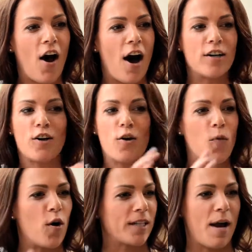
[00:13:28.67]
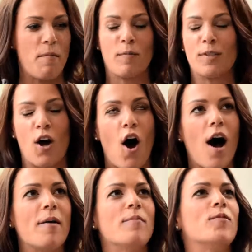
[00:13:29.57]
I don't know what came up, because
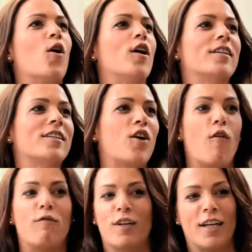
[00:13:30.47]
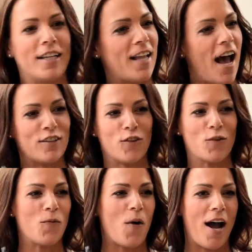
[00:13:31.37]
I'm not confident in that sort
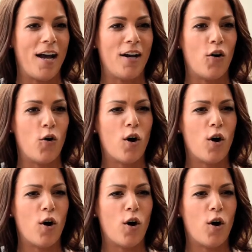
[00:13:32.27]
of way,